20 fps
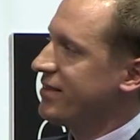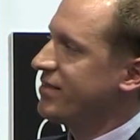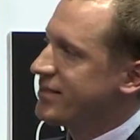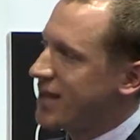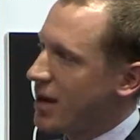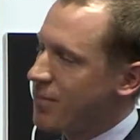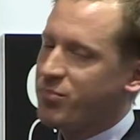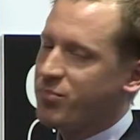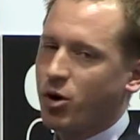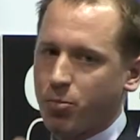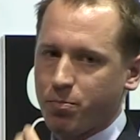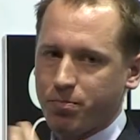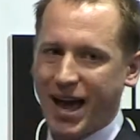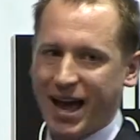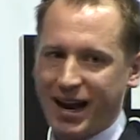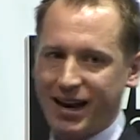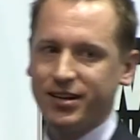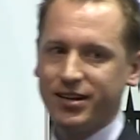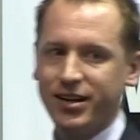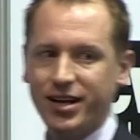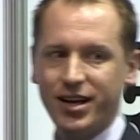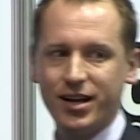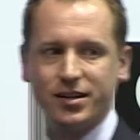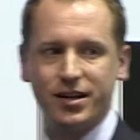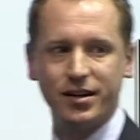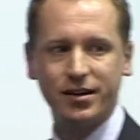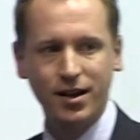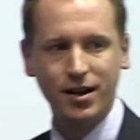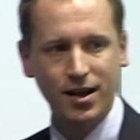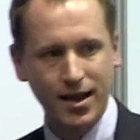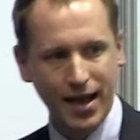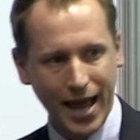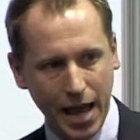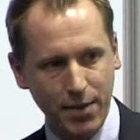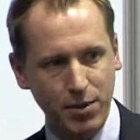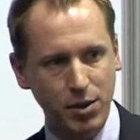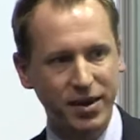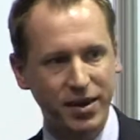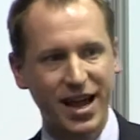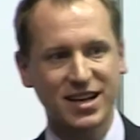Debbenbroek patented it, and
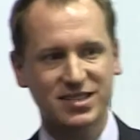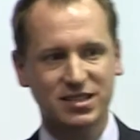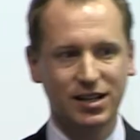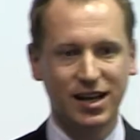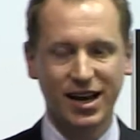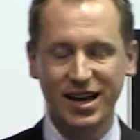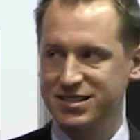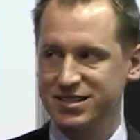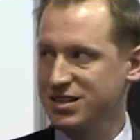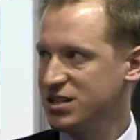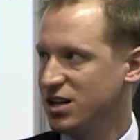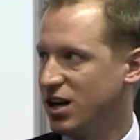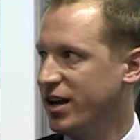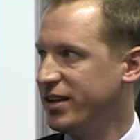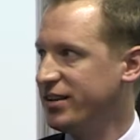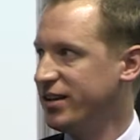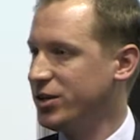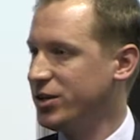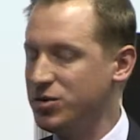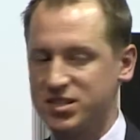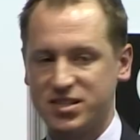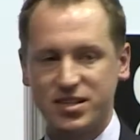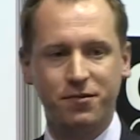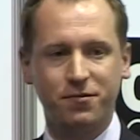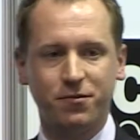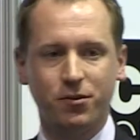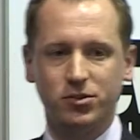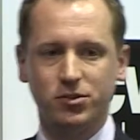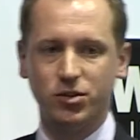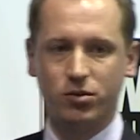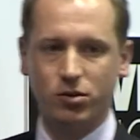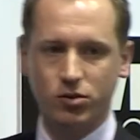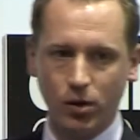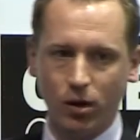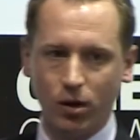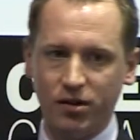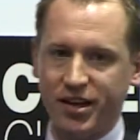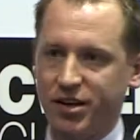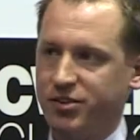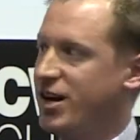ABB has a license on it and uses it to
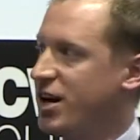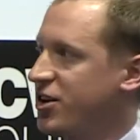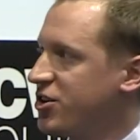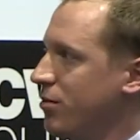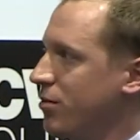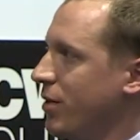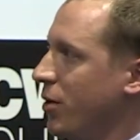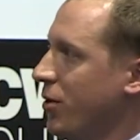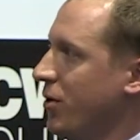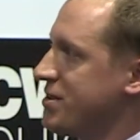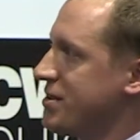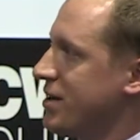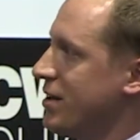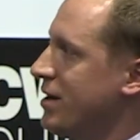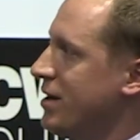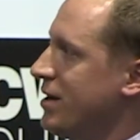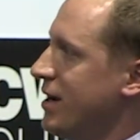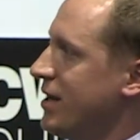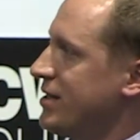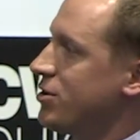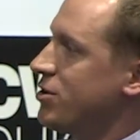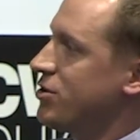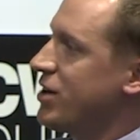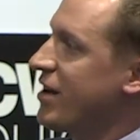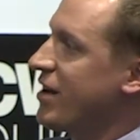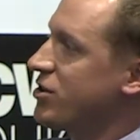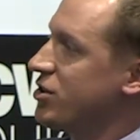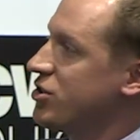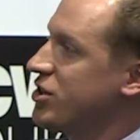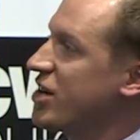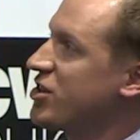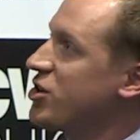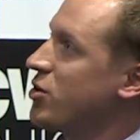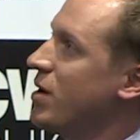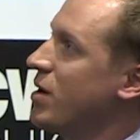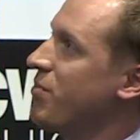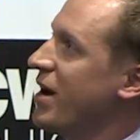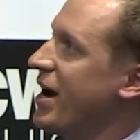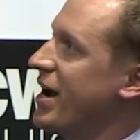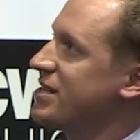control their induction motors. It's a
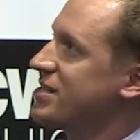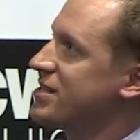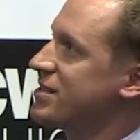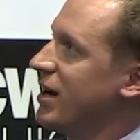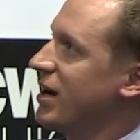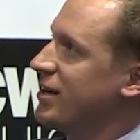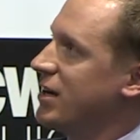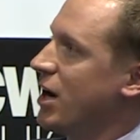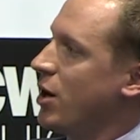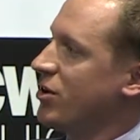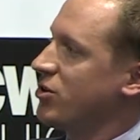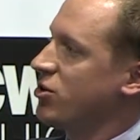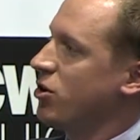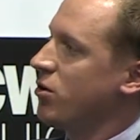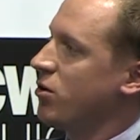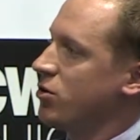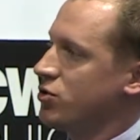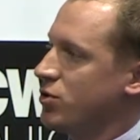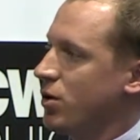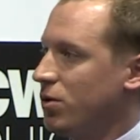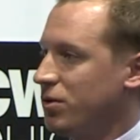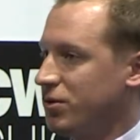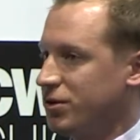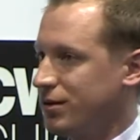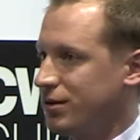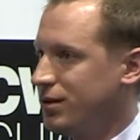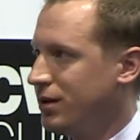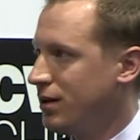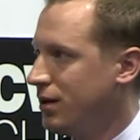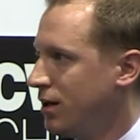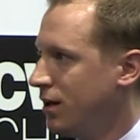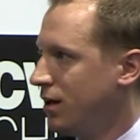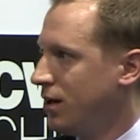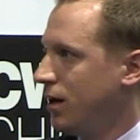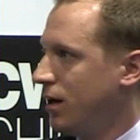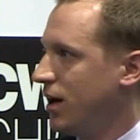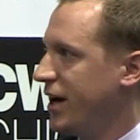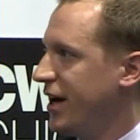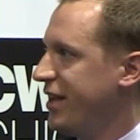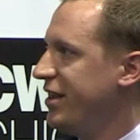trajectory-based direct torque controller.
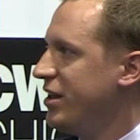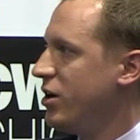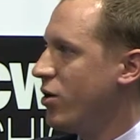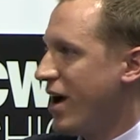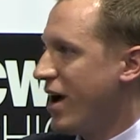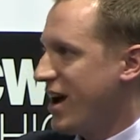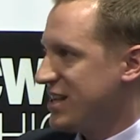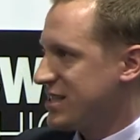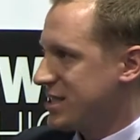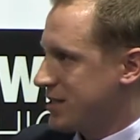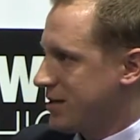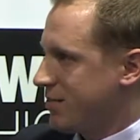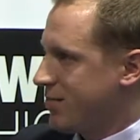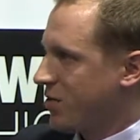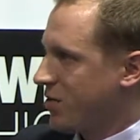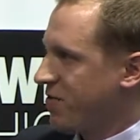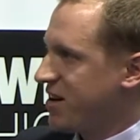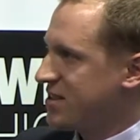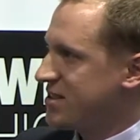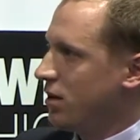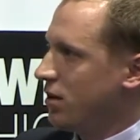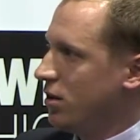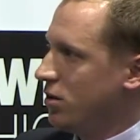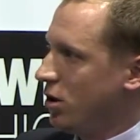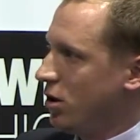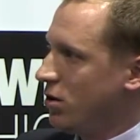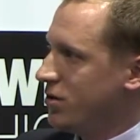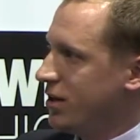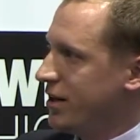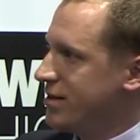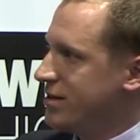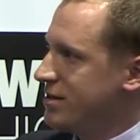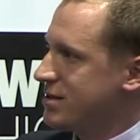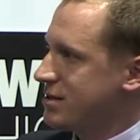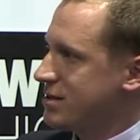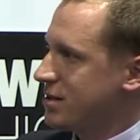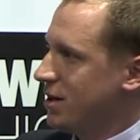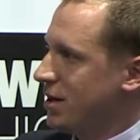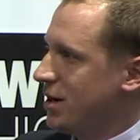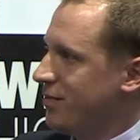In the US, Professor
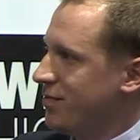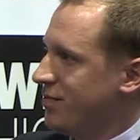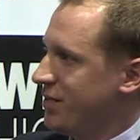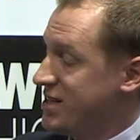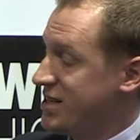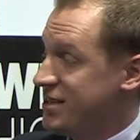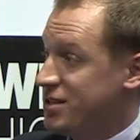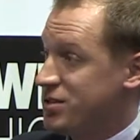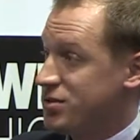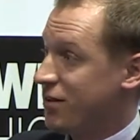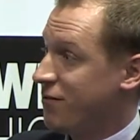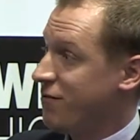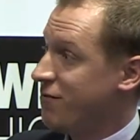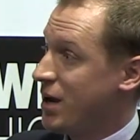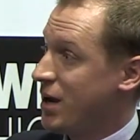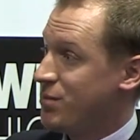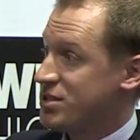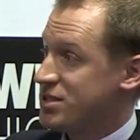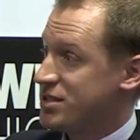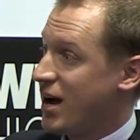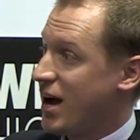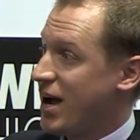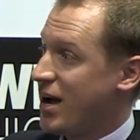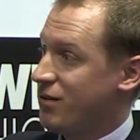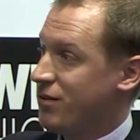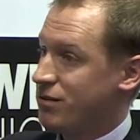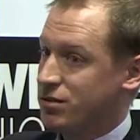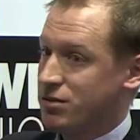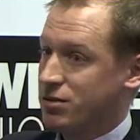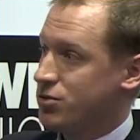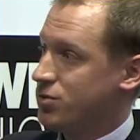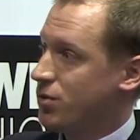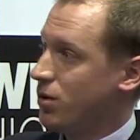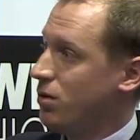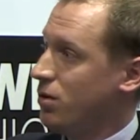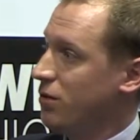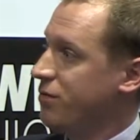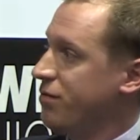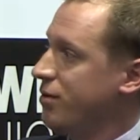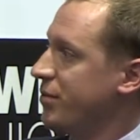Lawrence, he's a famous guy in
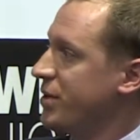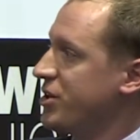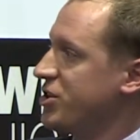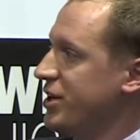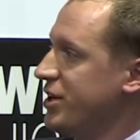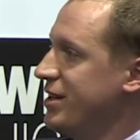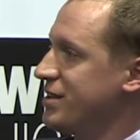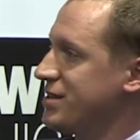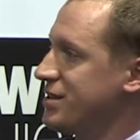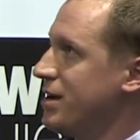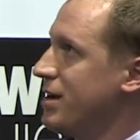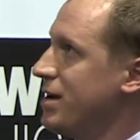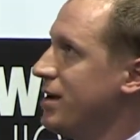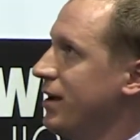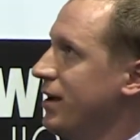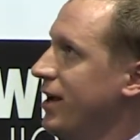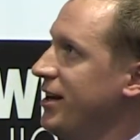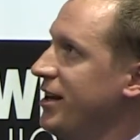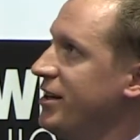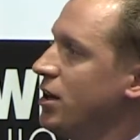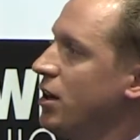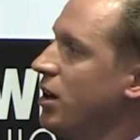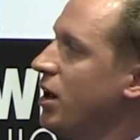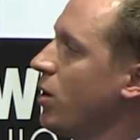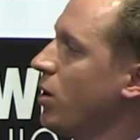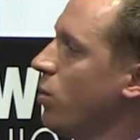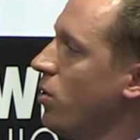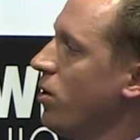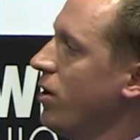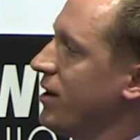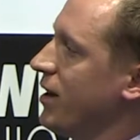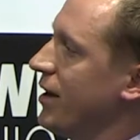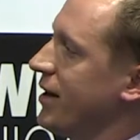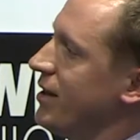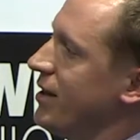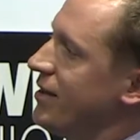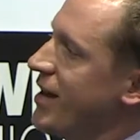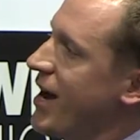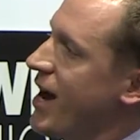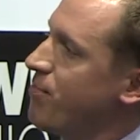control of machines. He did a lot of work like
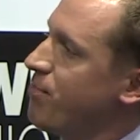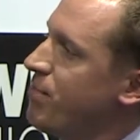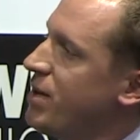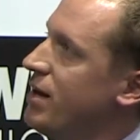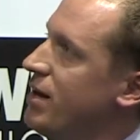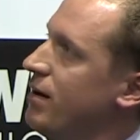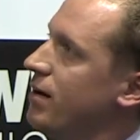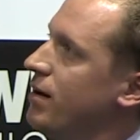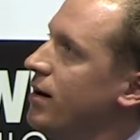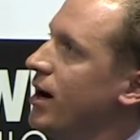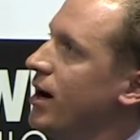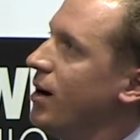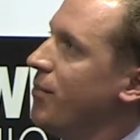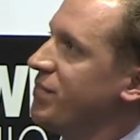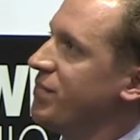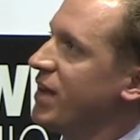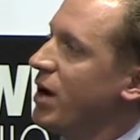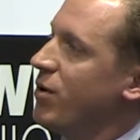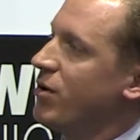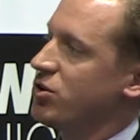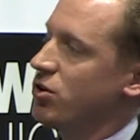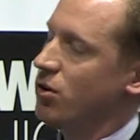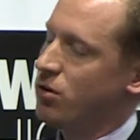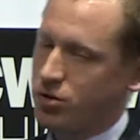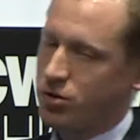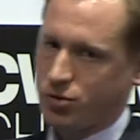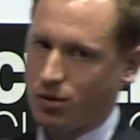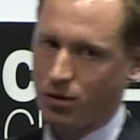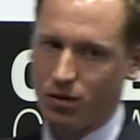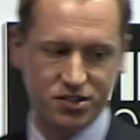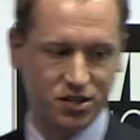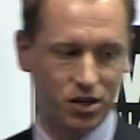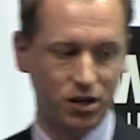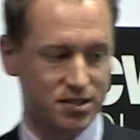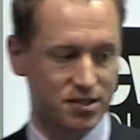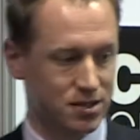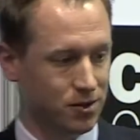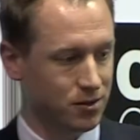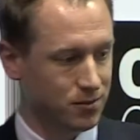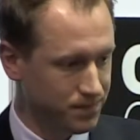in deadbeat direct torque controllers
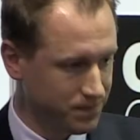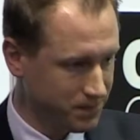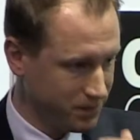also.